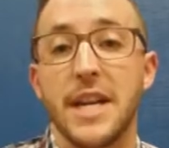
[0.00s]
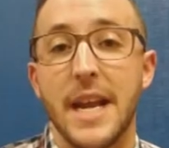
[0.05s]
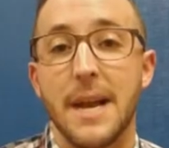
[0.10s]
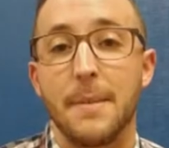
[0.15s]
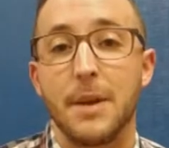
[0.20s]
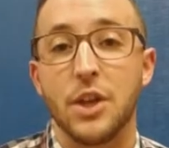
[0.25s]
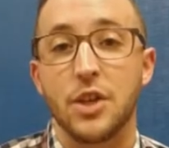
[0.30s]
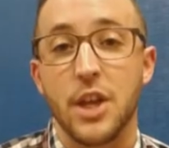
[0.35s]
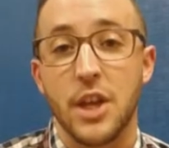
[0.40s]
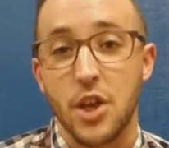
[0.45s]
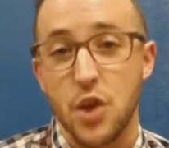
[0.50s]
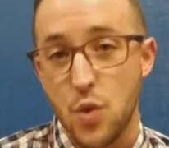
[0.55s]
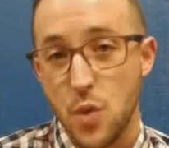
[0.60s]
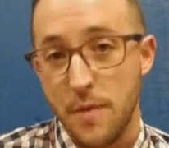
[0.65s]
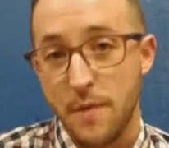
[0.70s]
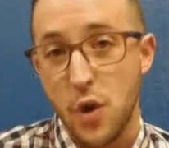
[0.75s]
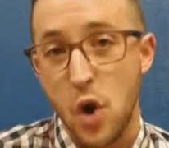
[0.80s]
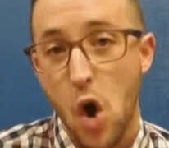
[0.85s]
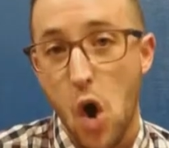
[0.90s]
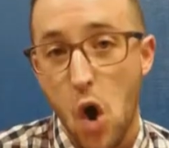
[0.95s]
damage that you
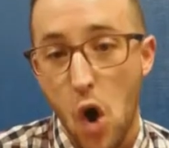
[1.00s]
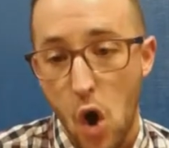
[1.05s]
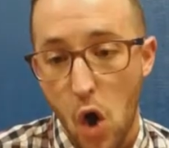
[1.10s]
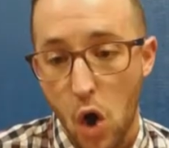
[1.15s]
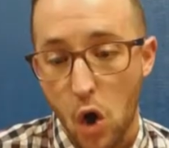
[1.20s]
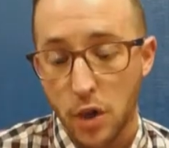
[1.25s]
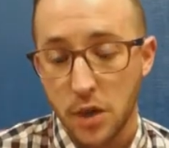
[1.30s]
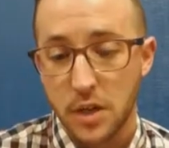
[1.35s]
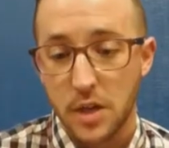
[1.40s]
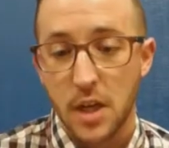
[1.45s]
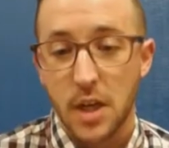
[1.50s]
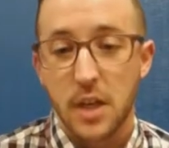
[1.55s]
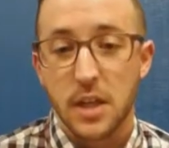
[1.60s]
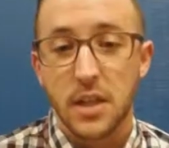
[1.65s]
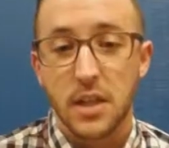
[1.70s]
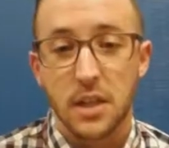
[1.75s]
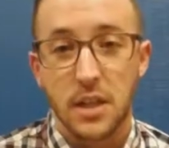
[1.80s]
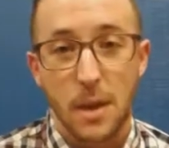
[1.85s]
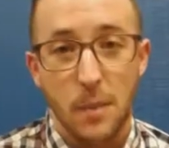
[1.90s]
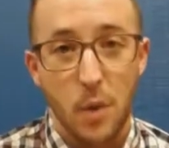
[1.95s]
have caused
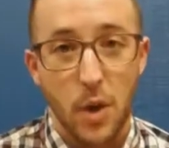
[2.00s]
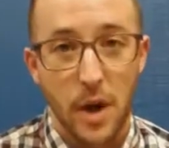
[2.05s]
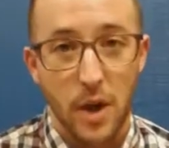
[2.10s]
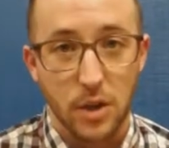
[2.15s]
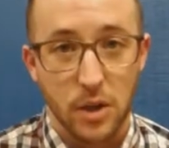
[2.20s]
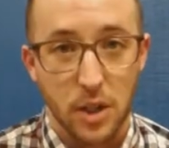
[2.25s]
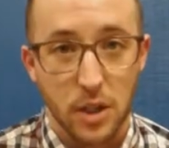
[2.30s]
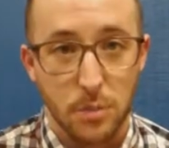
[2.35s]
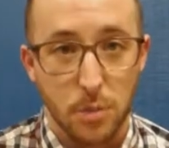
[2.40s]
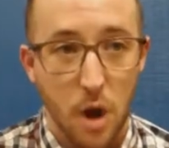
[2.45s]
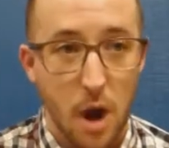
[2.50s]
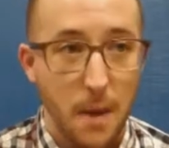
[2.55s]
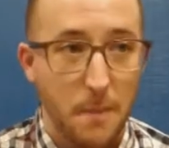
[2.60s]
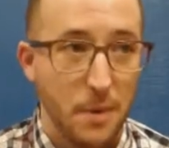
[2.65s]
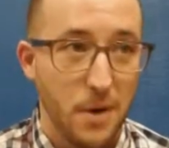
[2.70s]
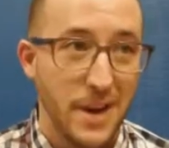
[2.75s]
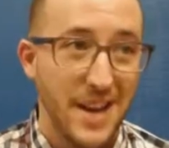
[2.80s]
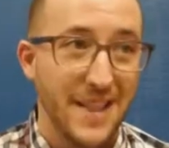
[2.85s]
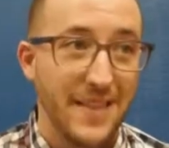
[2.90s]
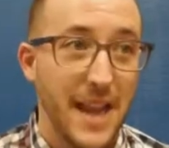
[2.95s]
to someone else's
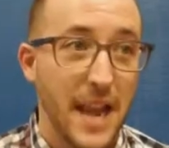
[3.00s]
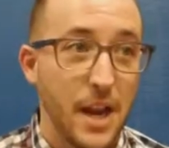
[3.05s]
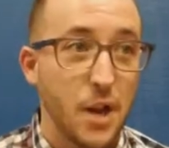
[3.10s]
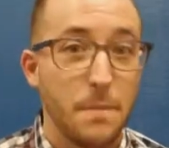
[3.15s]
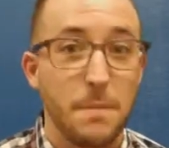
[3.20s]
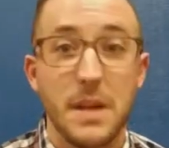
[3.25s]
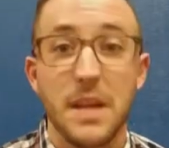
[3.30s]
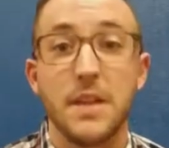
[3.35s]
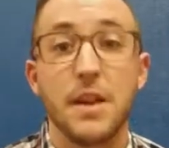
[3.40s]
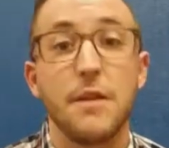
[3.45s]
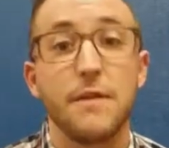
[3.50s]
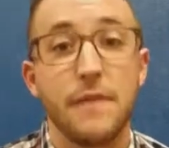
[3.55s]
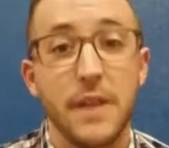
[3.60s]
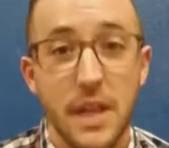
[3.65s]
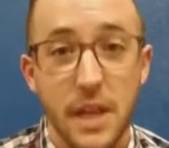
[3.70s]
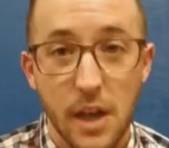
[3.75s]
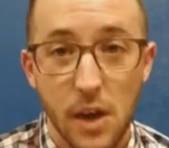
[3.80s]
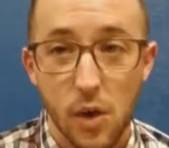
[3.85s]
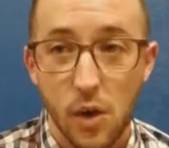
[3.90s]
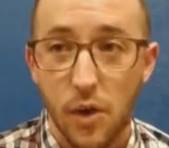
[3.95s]
property, and that could be their
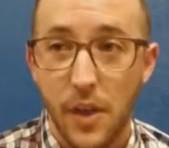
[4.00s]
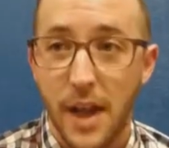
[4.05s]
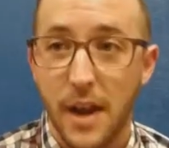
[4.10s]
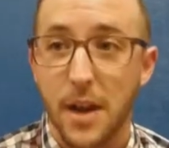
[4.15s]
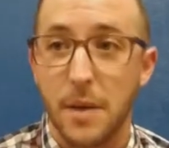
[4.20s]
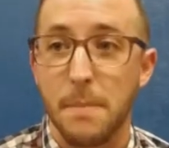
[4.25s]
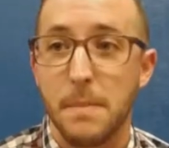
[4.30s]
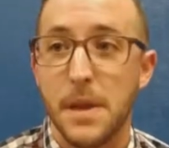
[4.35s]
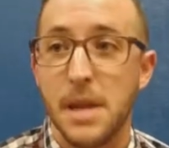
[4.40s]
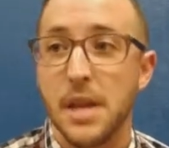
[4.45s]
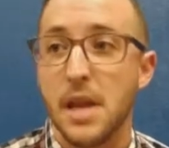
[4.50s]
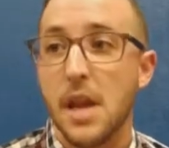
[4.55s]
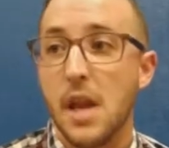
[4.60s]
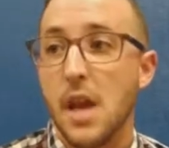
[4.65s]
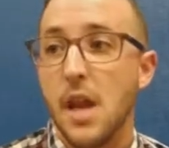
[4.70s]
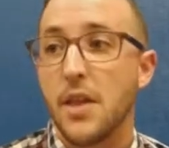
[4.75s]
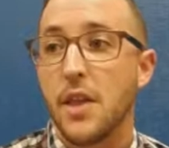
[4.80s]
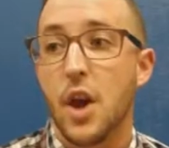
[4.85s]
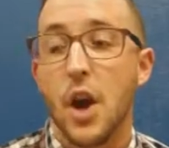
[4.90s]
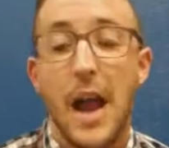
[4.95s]
vehicle, that could be
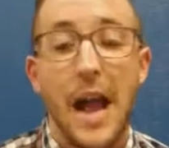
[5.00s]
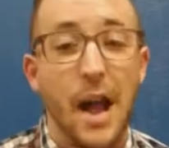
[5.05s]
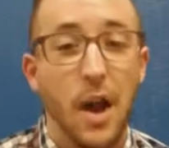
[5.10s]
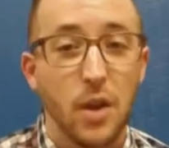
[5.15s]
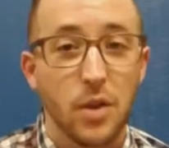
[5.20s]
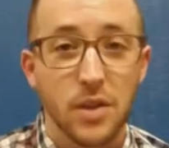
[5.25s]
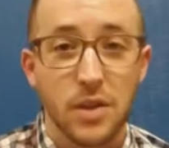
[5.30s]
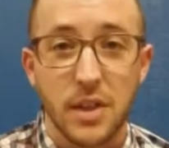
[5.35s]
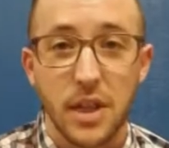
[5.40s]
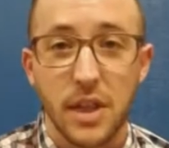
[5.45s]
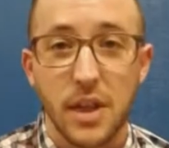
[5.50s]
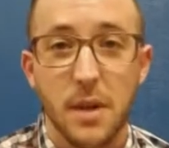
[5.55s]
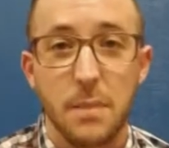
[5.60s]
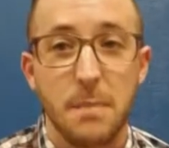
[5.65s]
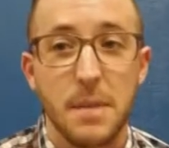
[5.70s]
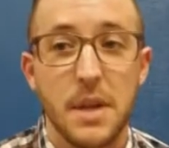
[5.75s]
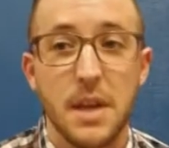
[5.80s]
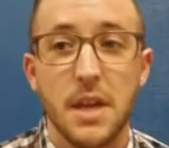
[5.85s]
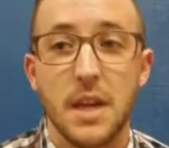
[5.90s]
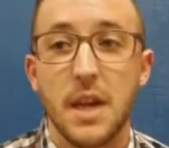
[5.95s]
their house, it could
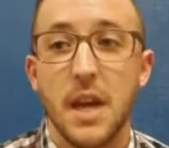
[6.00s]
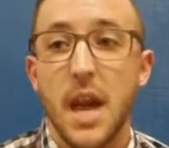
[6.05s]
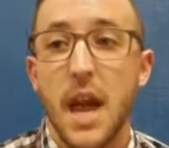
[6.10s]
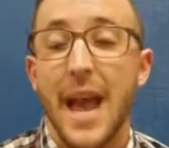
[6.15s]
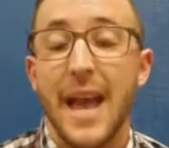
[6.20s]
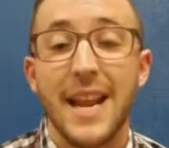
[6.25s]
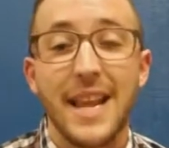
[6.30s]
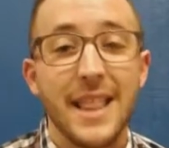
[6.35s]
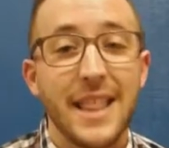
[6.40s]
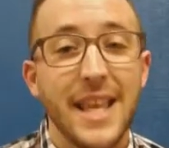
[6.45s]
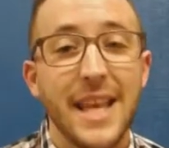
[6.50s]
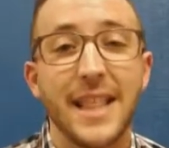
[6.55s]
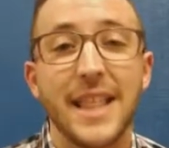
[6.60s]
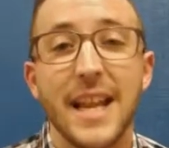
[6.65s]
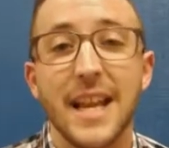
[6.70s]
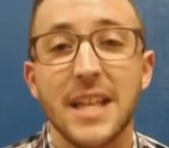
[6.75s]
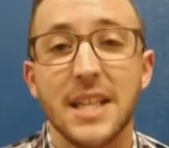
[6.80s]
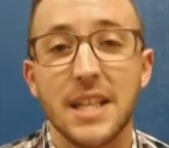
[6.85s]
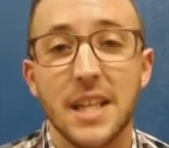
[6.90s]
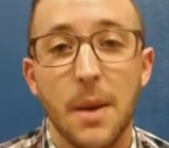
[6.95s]
be anything
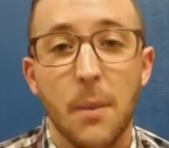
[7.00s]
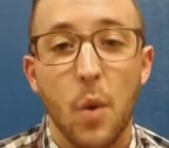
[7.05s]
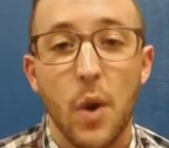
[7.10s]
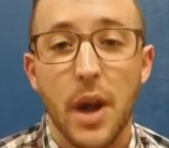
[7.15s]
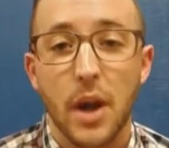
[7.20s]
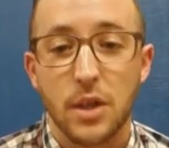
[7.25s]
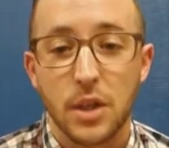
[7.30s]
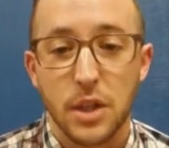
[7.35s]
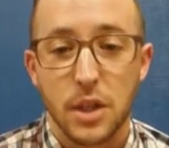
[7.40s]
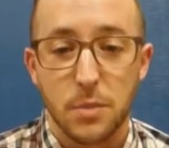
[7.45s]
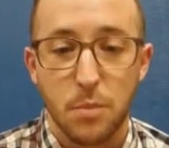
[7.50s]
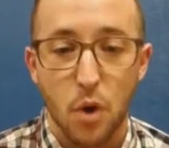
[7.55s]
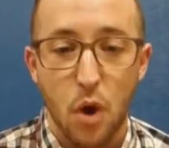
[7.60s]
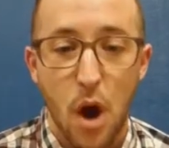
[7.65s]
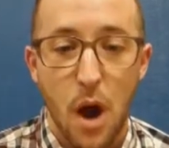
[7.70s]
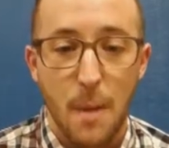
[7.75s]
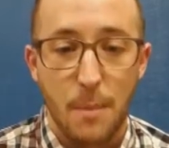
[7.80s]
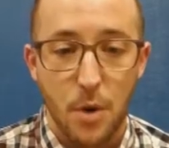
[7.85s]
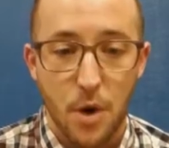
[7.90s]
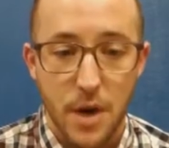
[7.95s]
that is someone else's
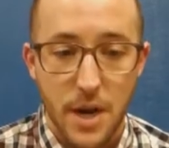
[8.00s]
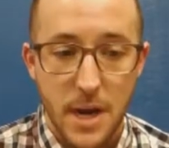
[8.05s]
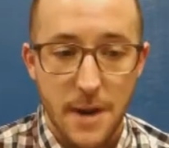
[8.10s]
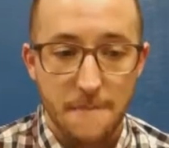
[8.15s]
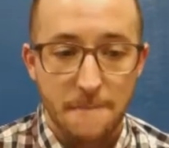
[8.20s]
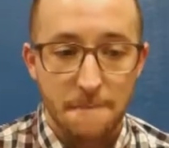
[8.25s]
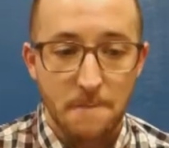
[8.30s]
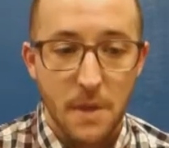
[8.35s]
property.